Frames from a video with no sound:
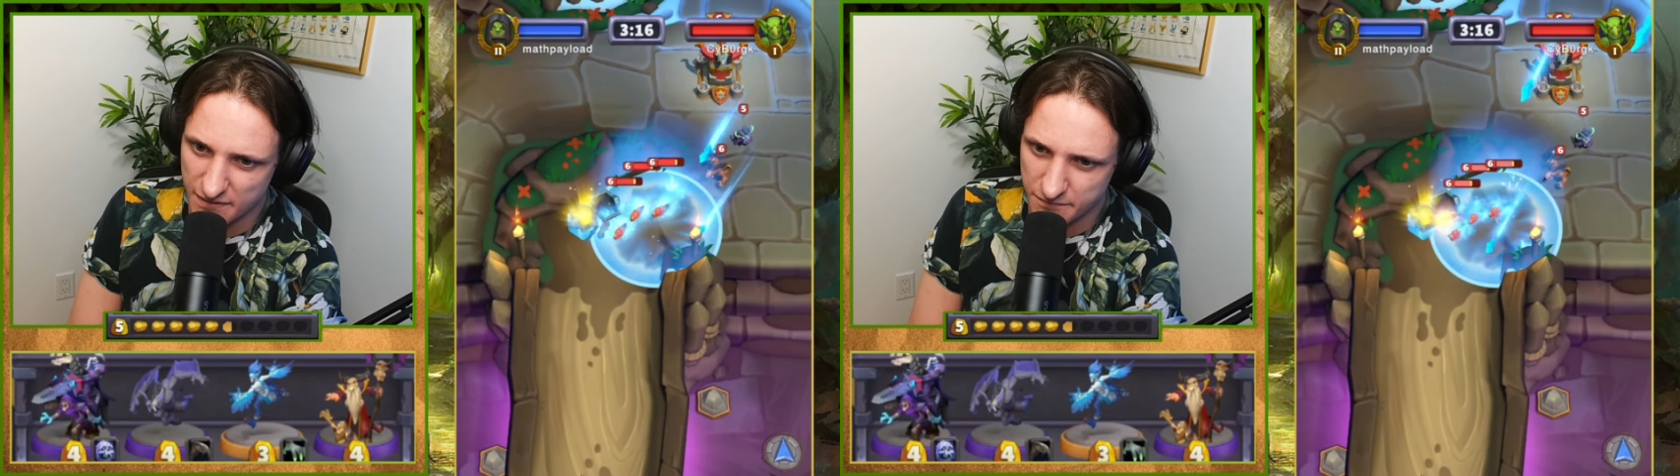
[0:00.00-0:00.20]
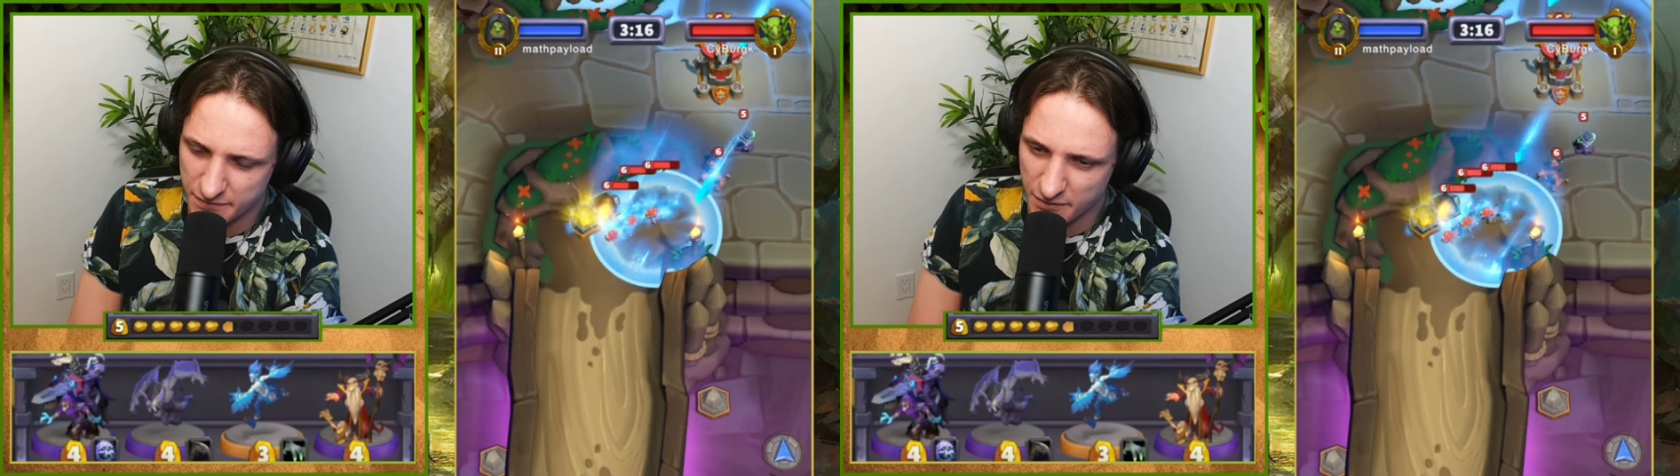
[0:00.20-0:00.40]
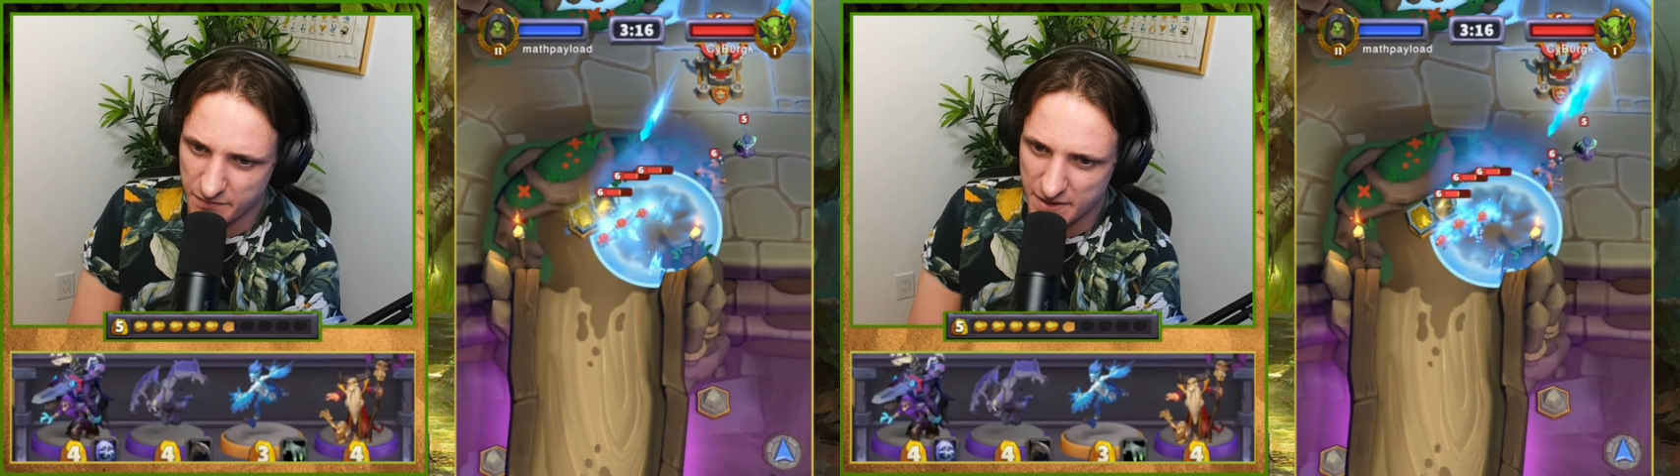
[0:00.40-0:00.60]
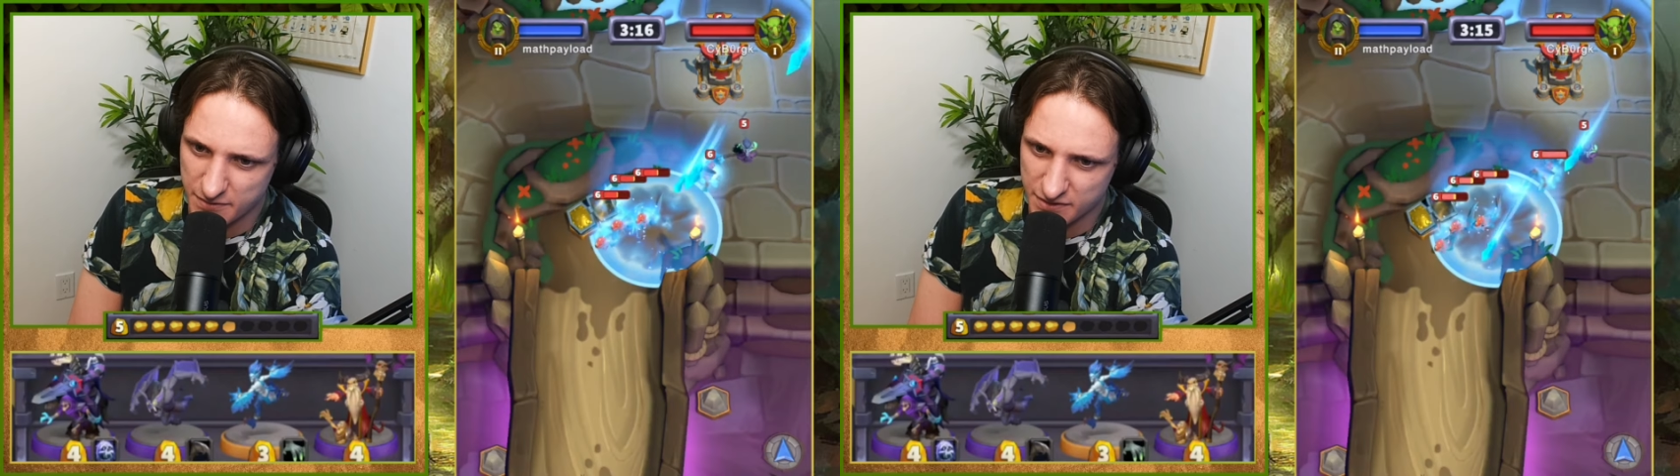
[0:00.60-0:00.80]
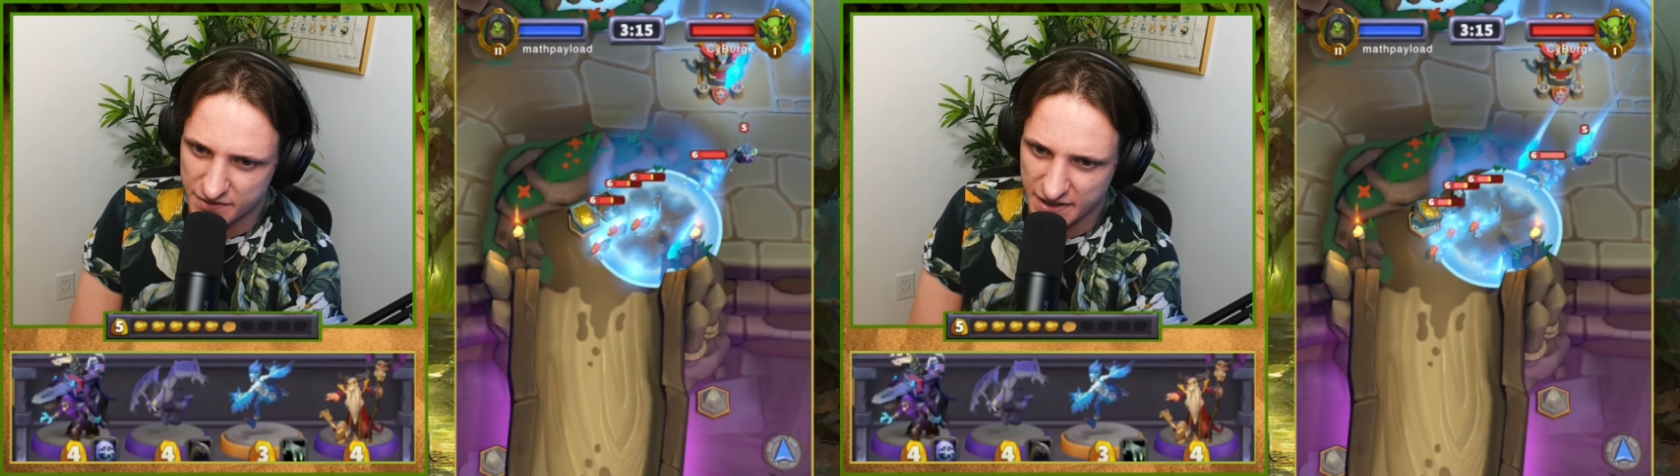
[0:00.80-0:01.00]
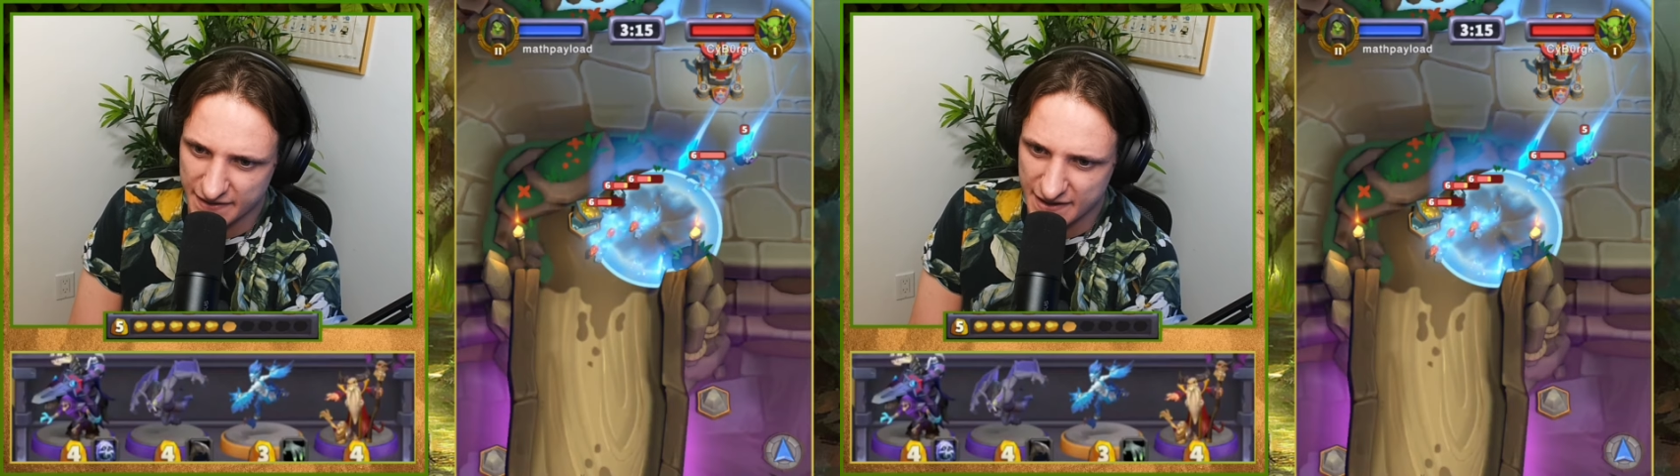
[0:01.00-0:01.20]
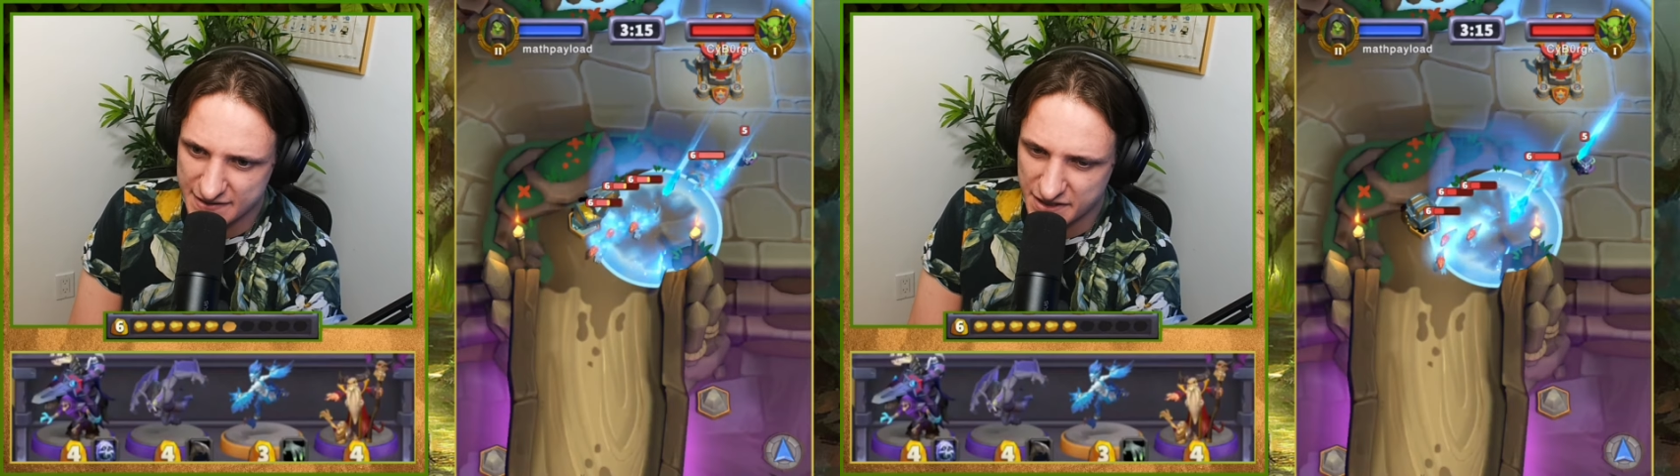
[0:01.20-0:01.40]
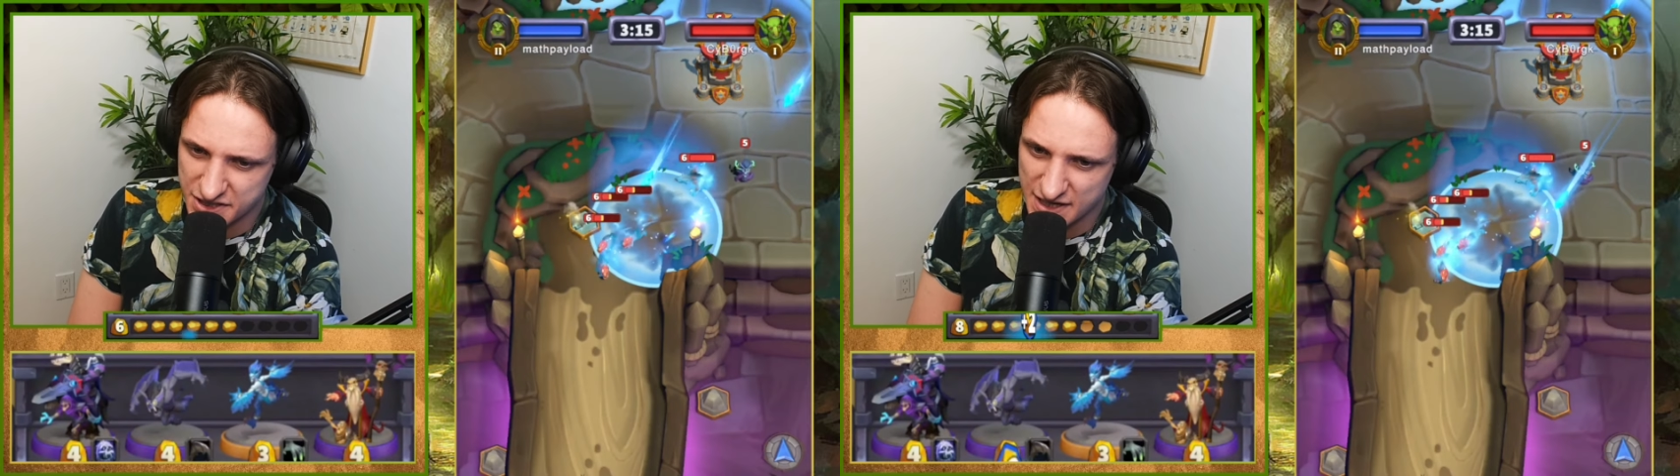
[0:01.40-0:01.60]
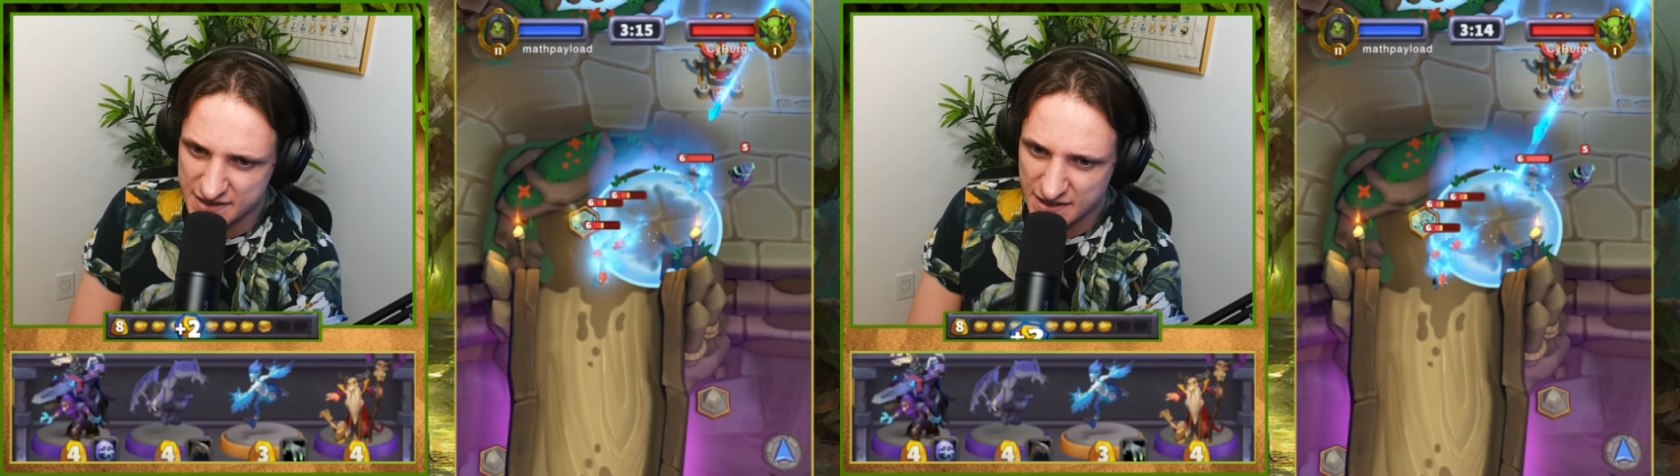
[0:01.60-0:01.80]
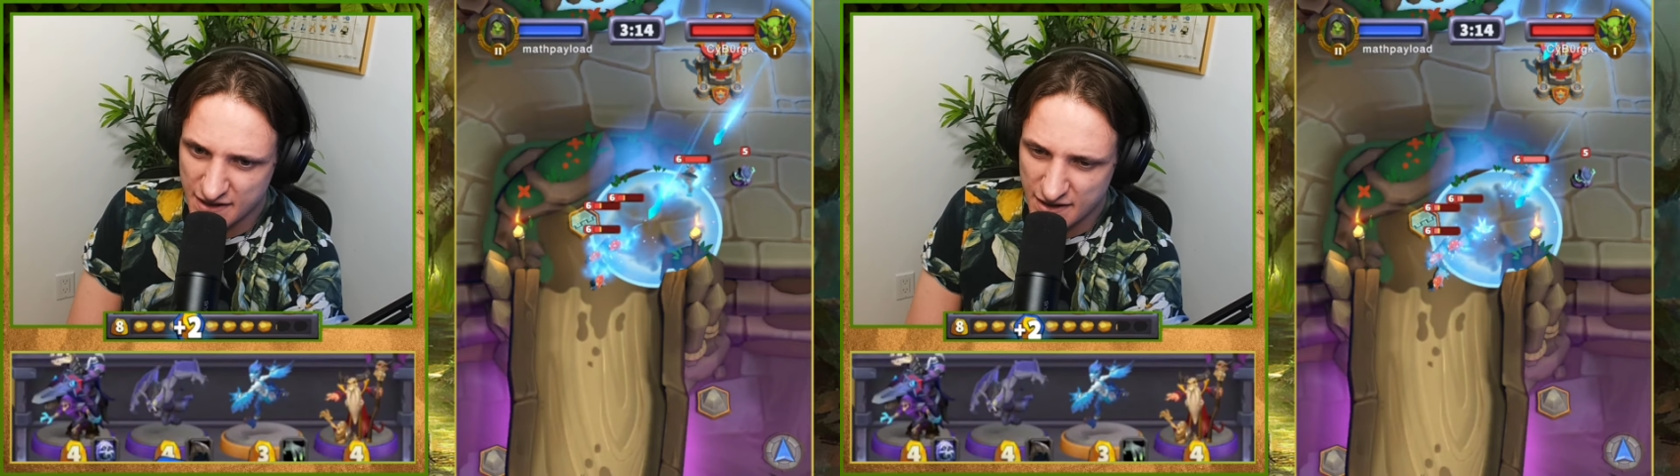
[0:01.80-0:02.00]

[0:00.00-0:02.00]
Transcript: we won't be able to contest the chest.